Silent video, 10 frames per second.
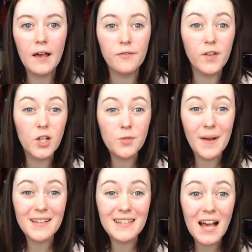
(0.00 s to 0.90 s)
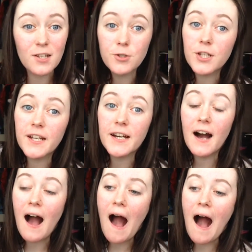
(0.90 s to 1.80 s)
I finished my second
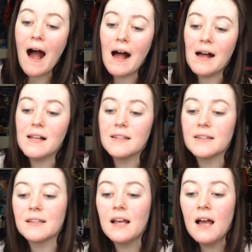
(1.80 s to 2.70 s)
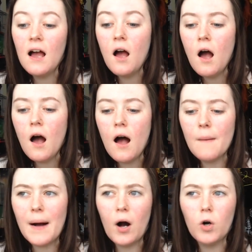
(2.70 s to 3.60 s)
year, and
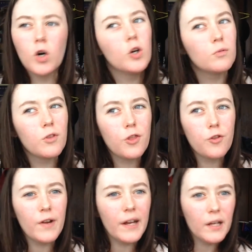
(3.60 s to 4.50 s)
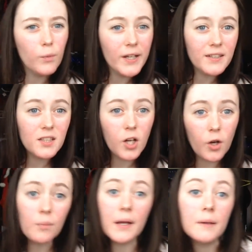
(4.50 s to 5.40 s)
about 3 weeks
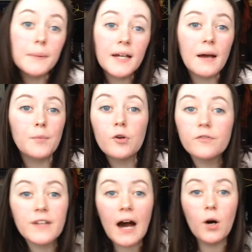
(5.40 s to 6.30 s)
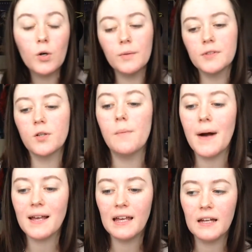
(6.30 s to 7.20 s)
ago, maybe, I moved out. So I'm
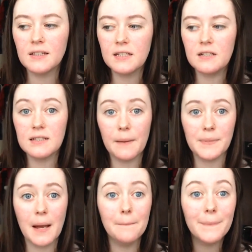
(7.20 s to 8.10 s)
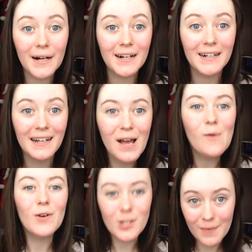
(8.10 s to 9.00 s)
back here till September,
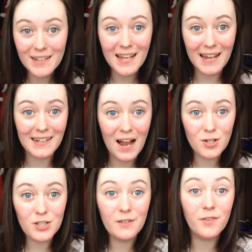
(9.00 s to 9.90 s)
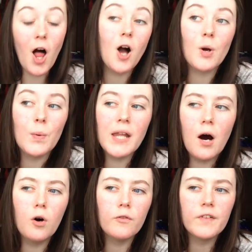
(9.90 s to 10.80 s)
which means I can actually vlog
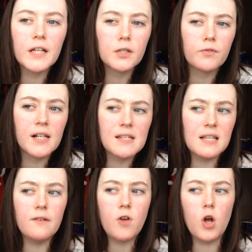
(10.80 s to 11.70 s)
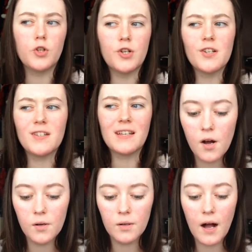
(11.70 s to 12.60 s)
without feeling really self-conscious.
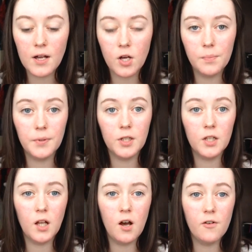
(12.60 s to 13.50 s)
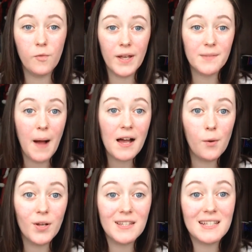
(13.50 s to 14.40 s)
So a couple of weeks
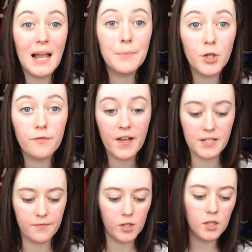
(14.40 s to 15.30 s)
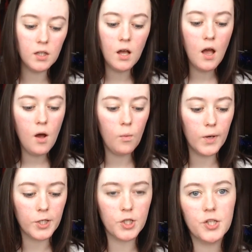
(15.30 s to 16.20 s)
back, I went to Slam Dunk Festival,
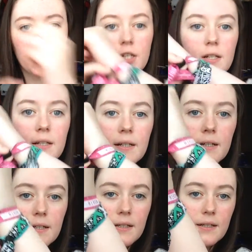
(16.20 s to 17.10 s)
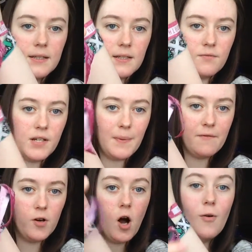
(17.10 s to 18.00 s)
which is
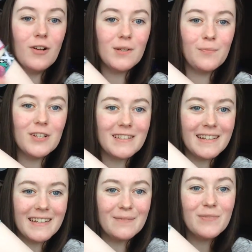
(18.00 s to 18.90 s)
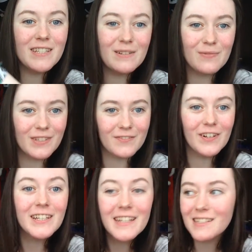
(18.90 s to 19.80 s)
responsible. Oh, also Busted. Busted was
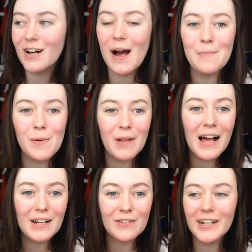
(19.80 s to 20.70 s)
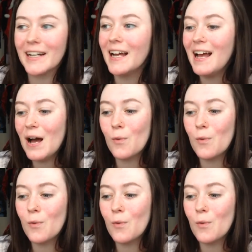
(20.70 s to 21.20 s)
fun. I saw Emma Blackery.